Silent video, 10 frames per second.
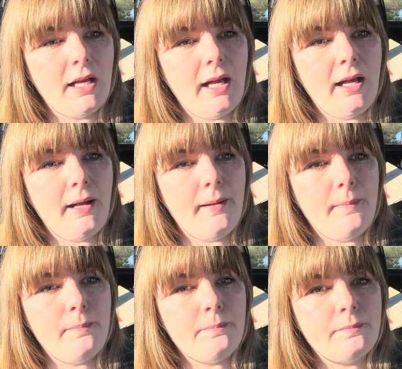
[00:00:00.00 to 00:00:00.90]

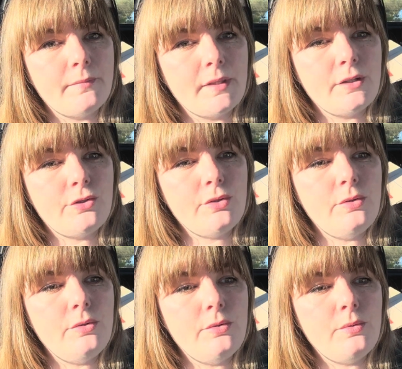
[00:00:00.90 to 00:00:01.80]

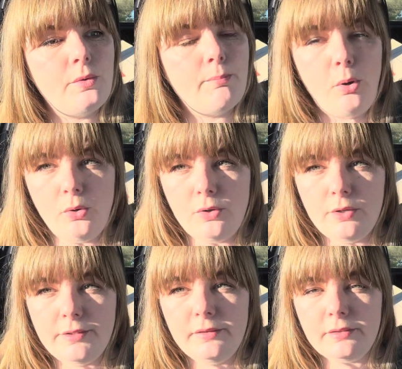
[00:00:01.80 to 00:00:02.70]
to
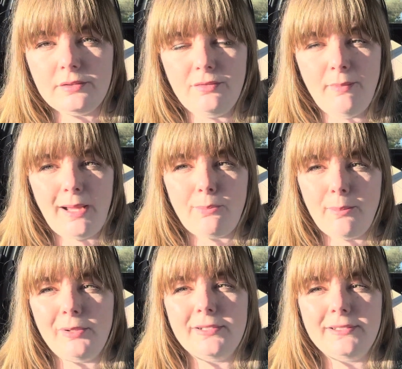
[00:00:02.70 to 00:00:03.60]
pause, to make
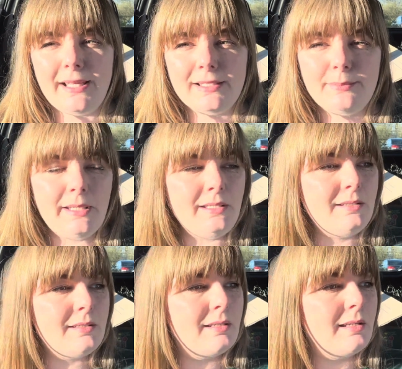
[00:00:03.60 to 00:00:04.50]
proper assessment,